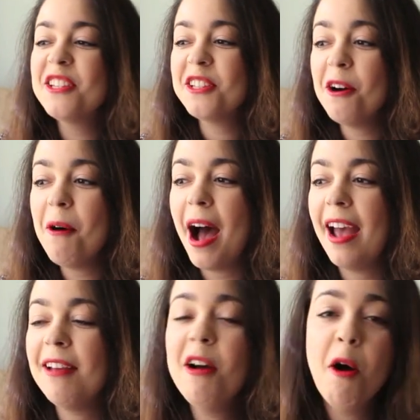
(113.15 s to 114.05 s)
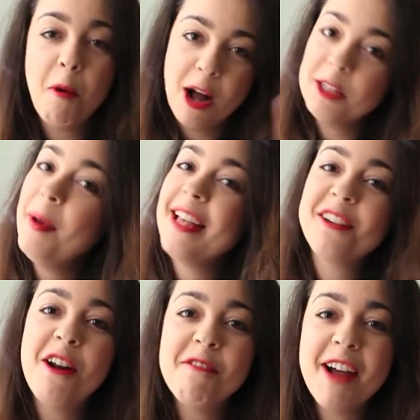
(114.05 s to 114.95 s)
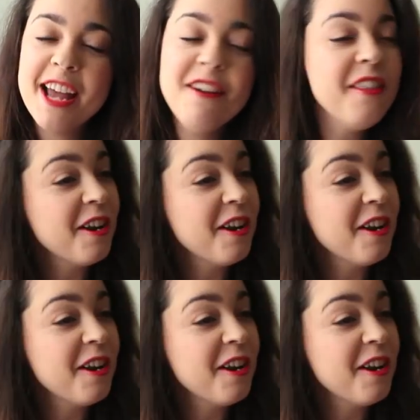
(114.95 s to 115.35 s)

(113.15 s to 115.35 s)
So I walked past Carl Reiner,